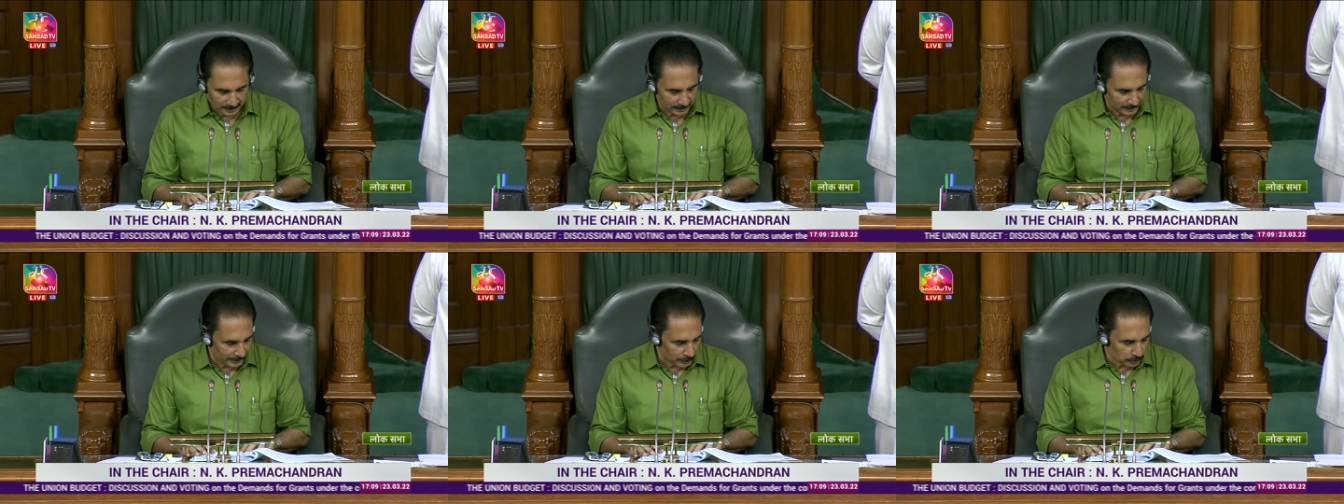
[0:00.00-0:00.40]

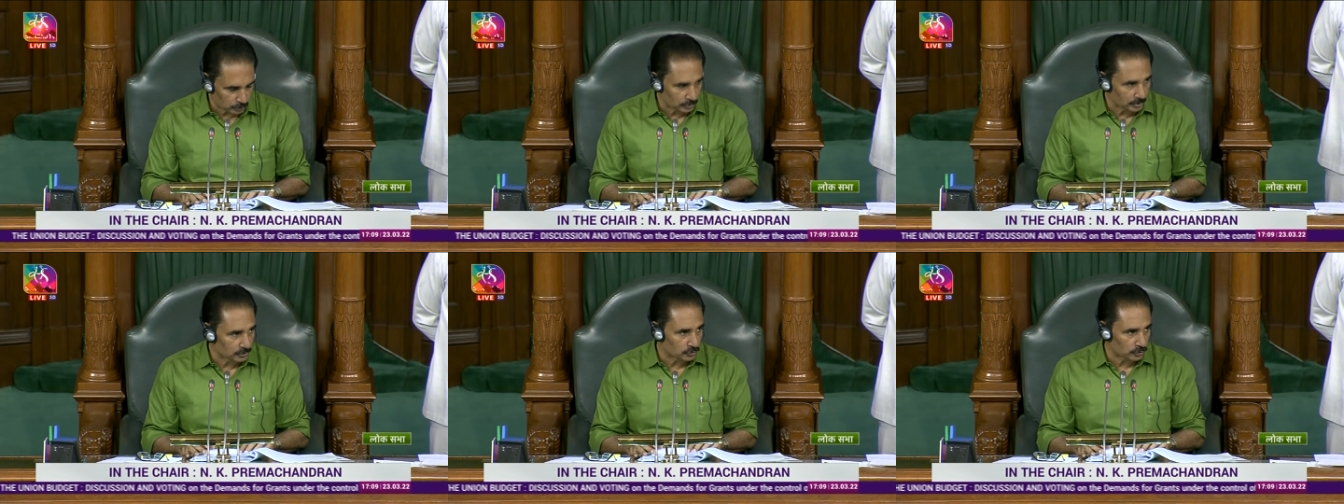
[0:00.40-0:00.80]

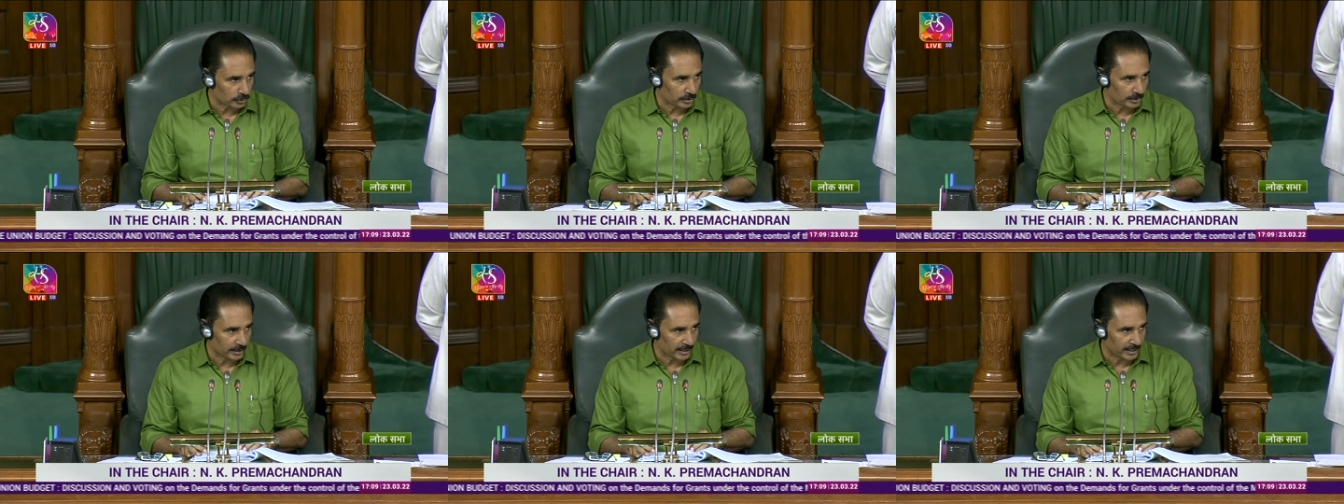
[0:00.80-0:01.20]
Next,
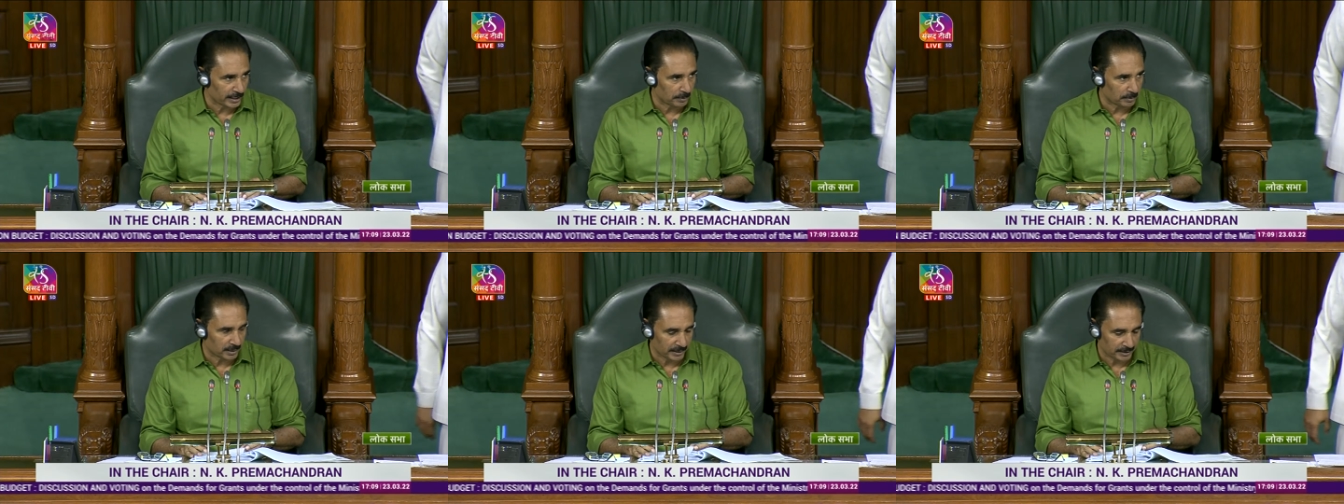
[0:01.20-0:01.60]
Sri
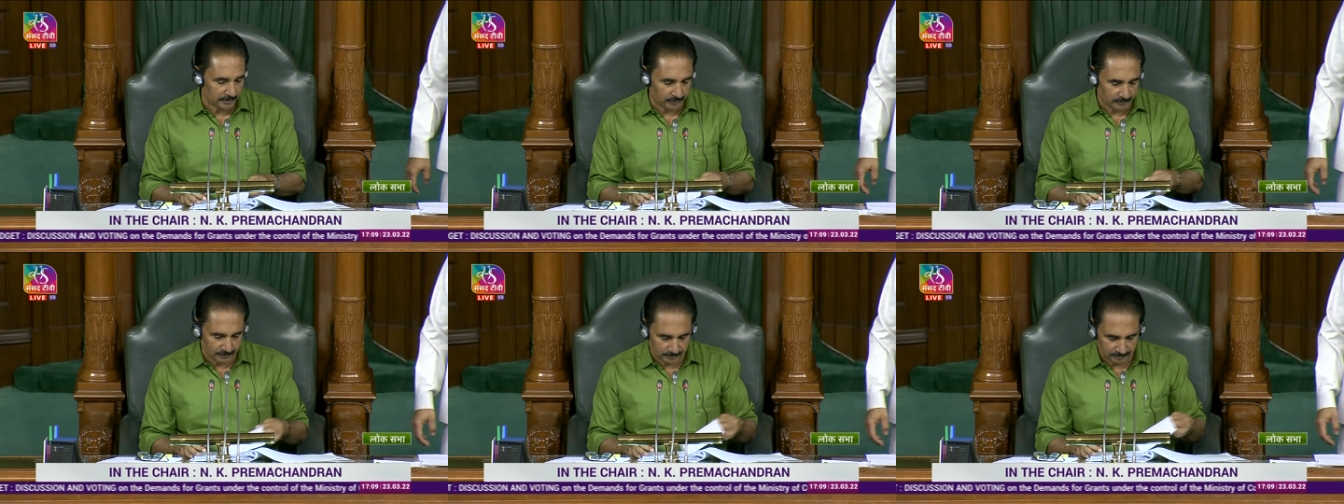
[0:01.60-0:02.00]
A.M.
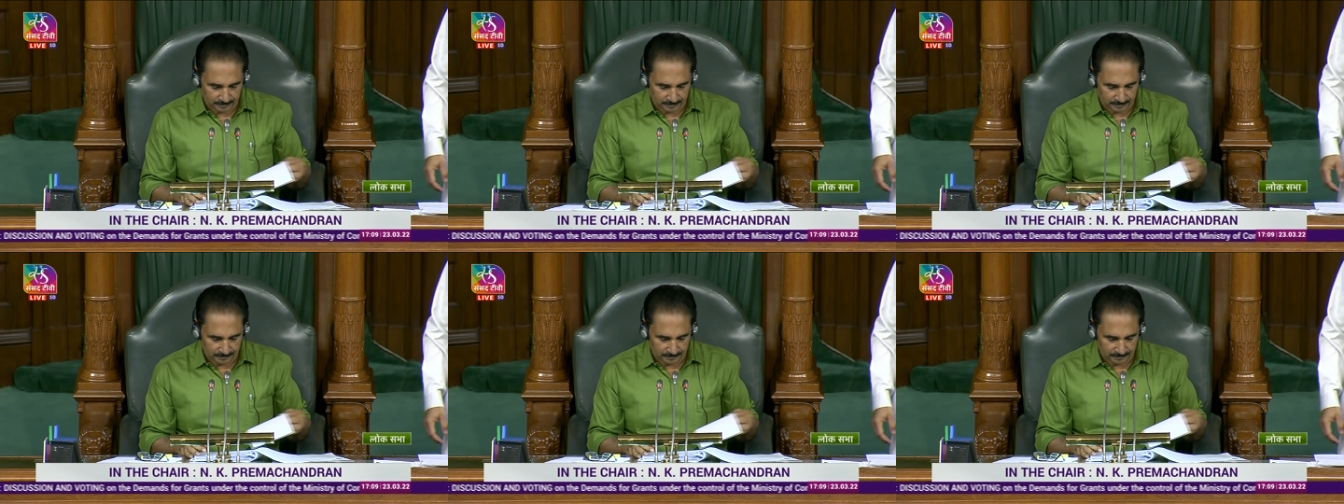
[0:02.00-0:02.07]
Ariff.